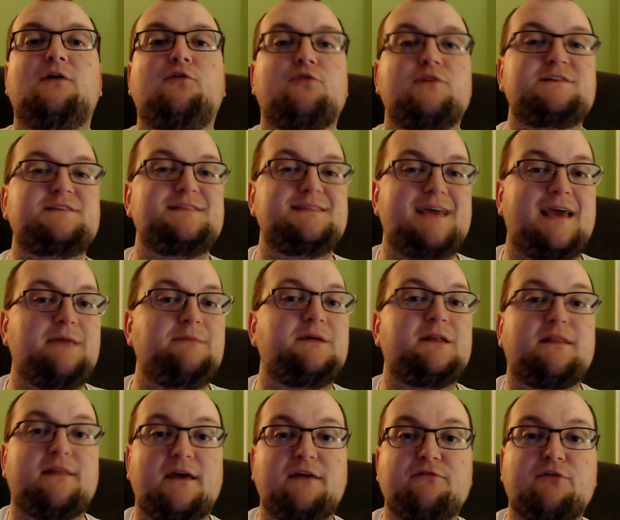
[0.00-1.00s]
Chris and
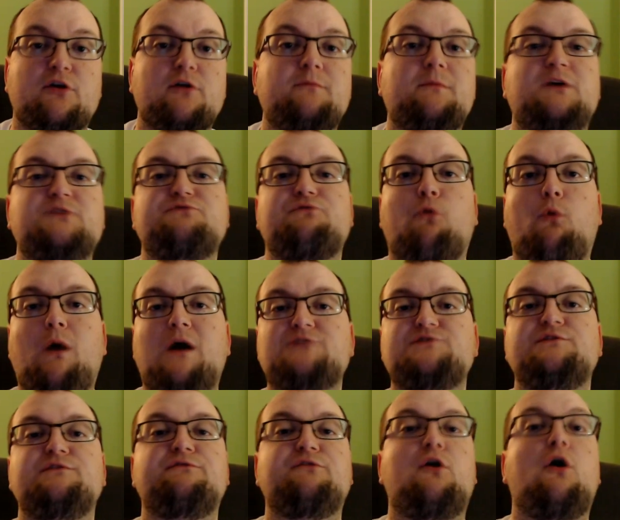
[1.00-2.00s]
Damien, thank you very much for
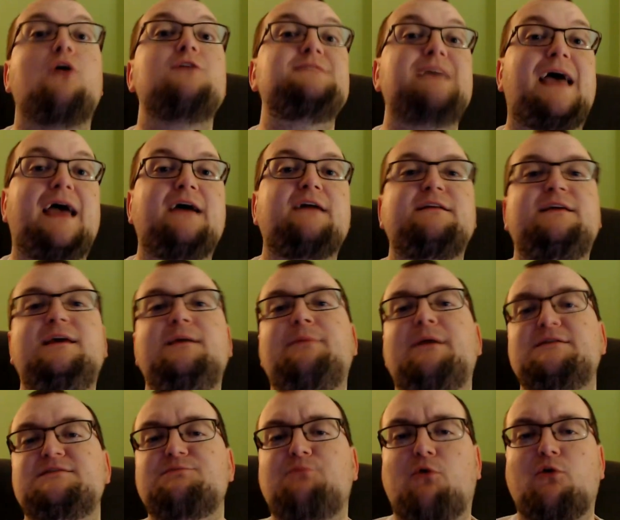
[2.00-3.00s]
watching the vlogs, and keep
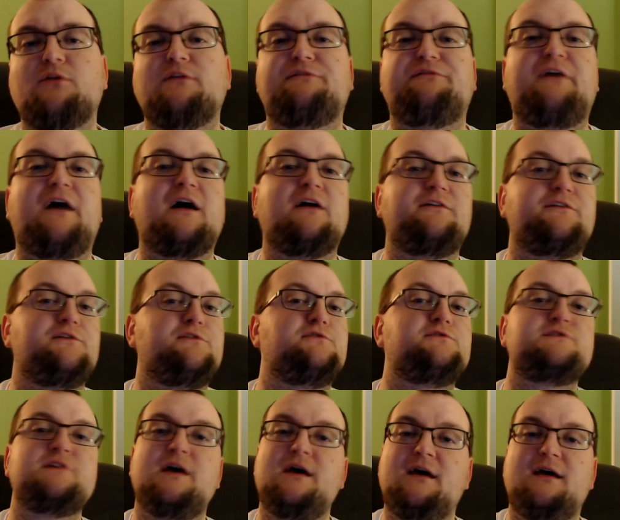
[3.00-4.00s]
on supporting the Fire
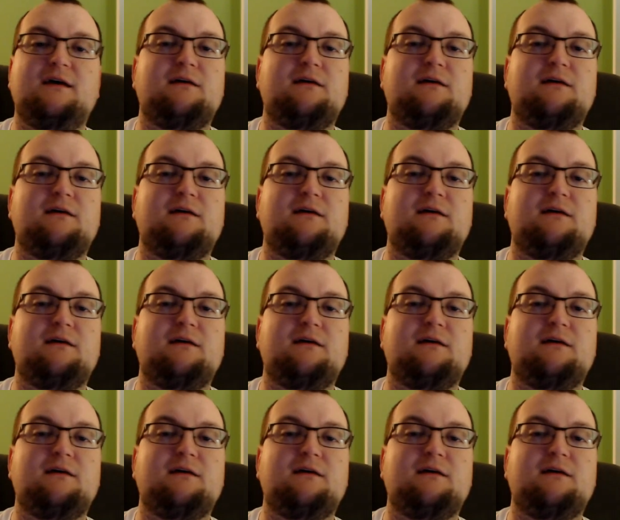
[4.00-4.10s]
dudes.